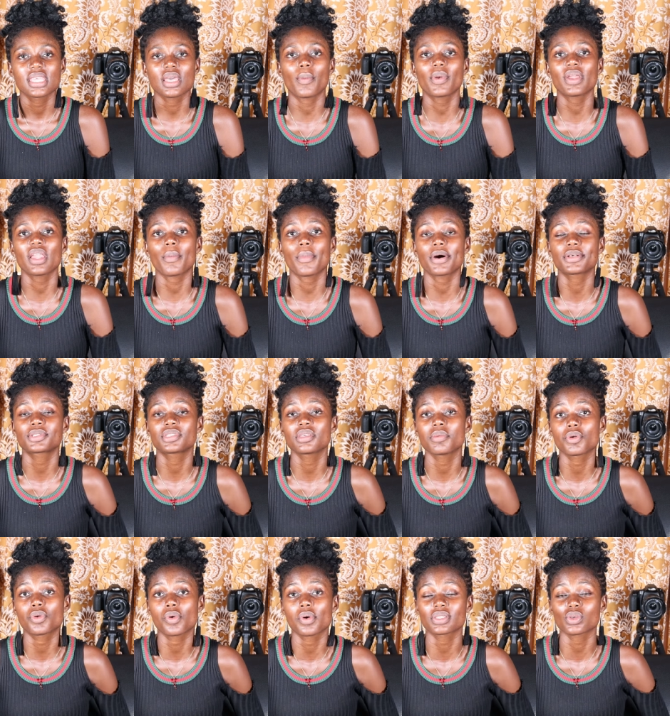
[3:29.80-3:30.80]
You're born about
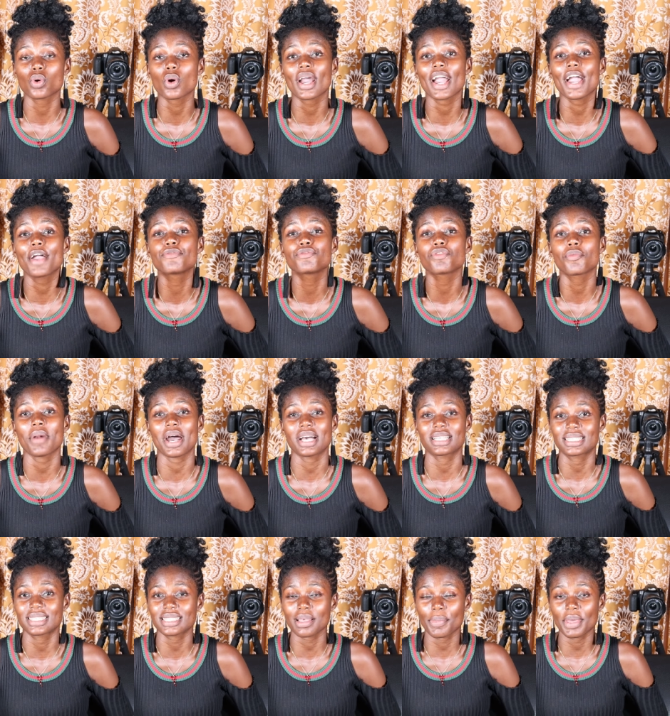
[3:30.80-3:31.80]
you because okay, you
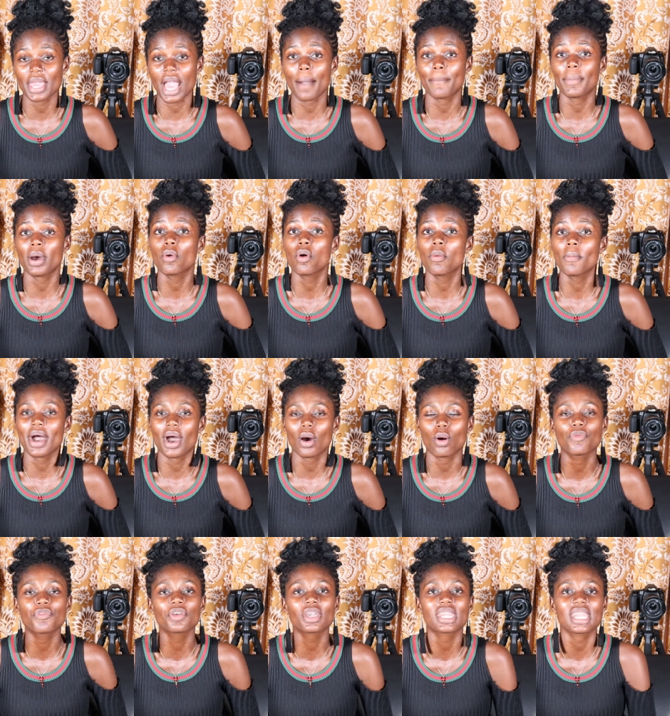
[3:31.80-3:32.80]
must say about
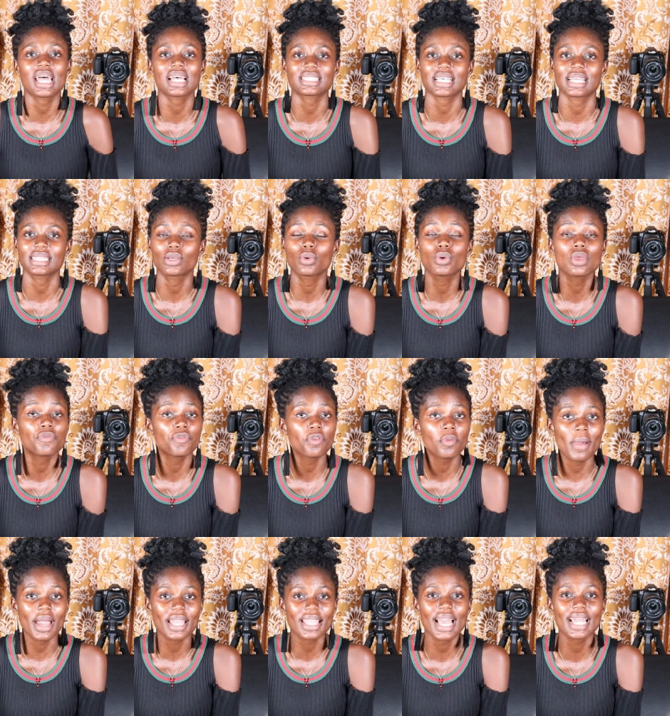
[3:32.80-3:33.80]
Mark Kofi Kinata. They will
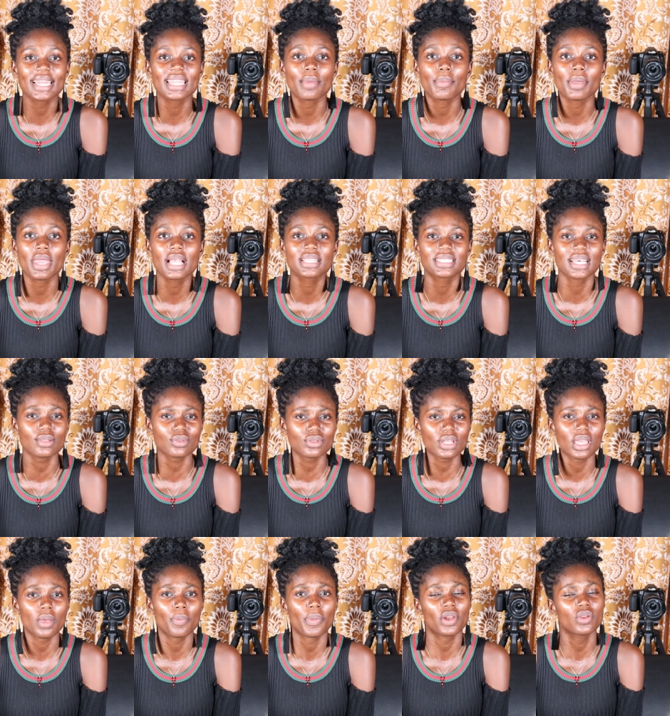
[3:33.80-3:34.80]
feel my yard, they sound
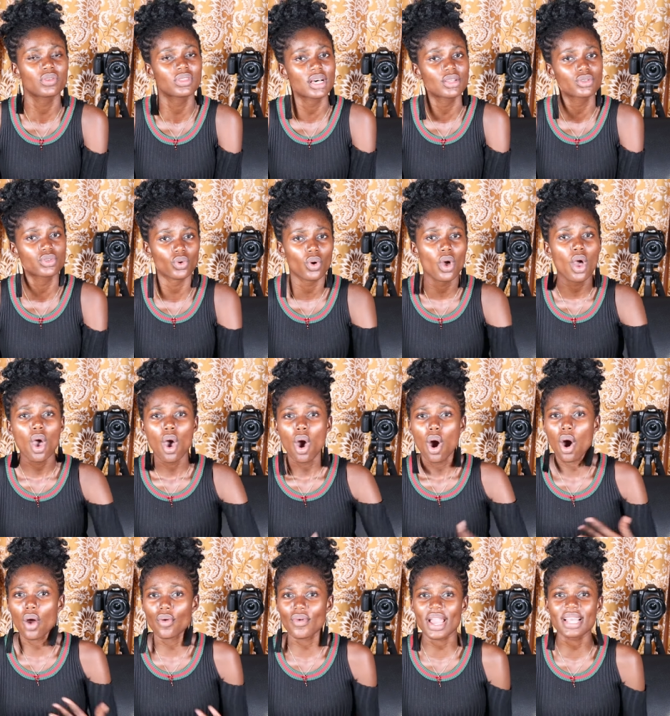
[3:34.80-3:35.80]
like a palute and so,
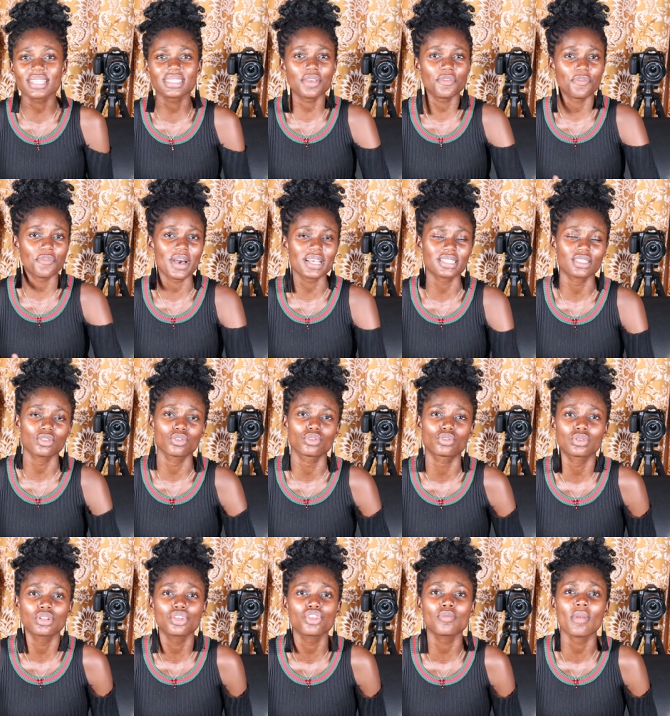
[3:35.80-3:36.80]
or rising fast
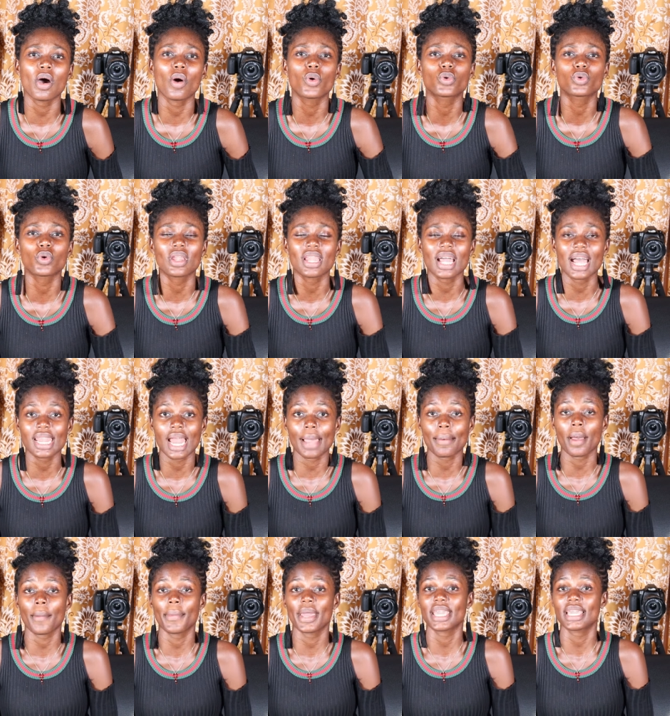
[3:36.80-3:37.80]
and so, then you might hold on and
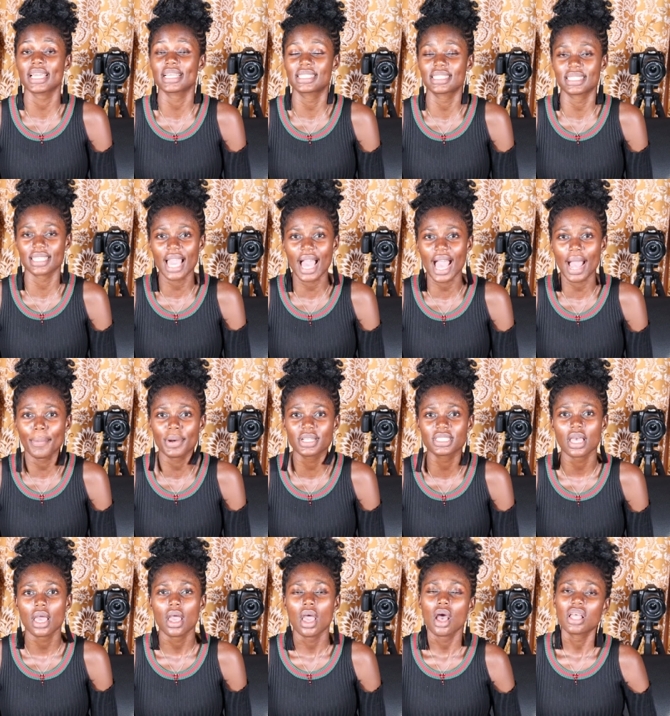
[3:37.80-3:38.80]
I'll hit here,
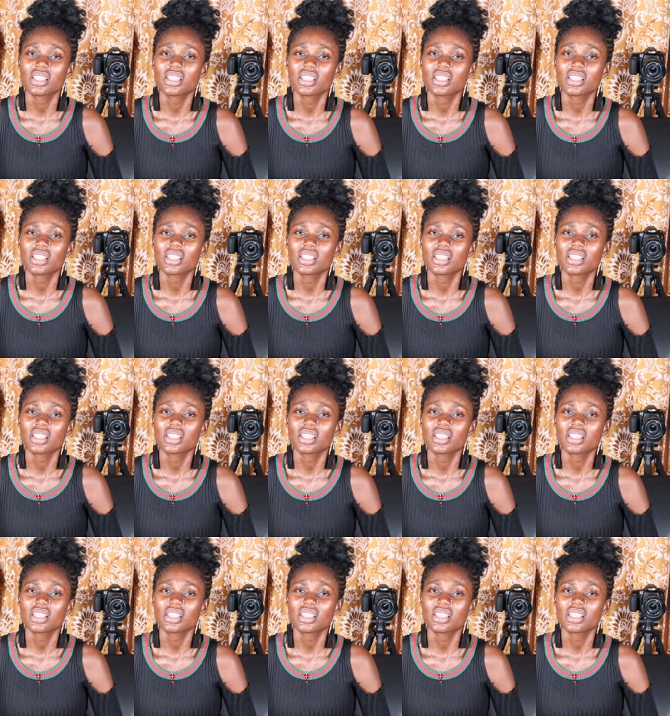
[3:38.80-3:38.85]
but.